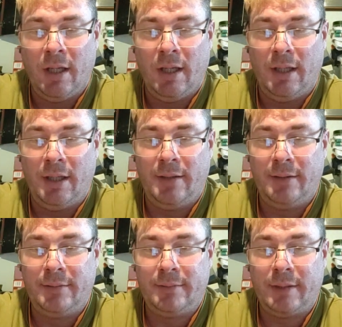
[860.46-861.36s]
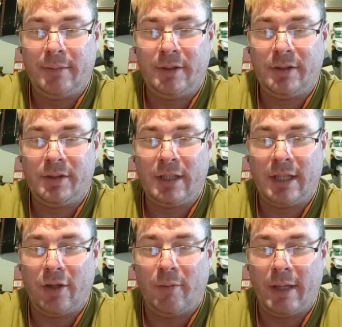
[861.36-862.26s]
But I'm just
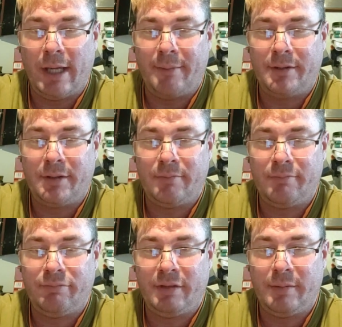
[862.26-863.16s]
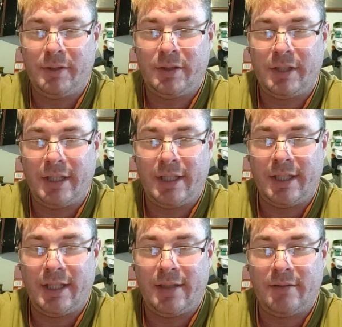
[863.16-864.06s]
like, all my apps are pretty much there
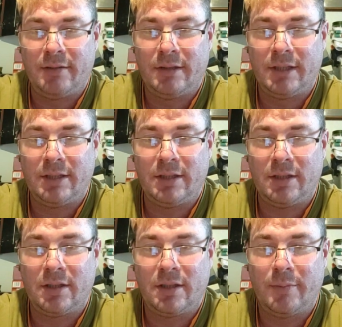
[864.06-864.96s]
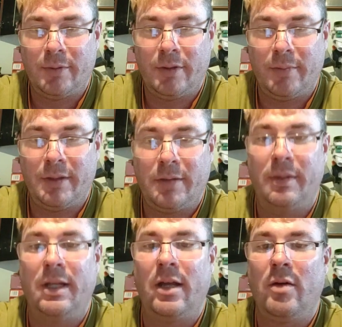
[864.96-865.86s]
now. There's a couple that are missing,
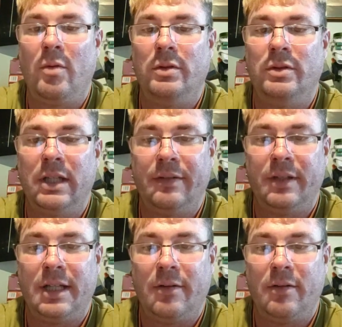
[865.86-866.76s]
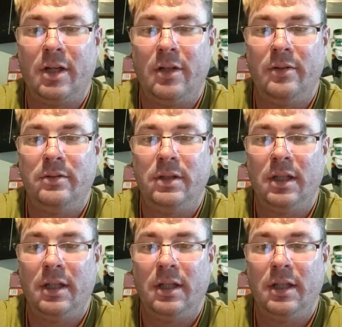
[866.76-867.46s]
but they are ones you have to download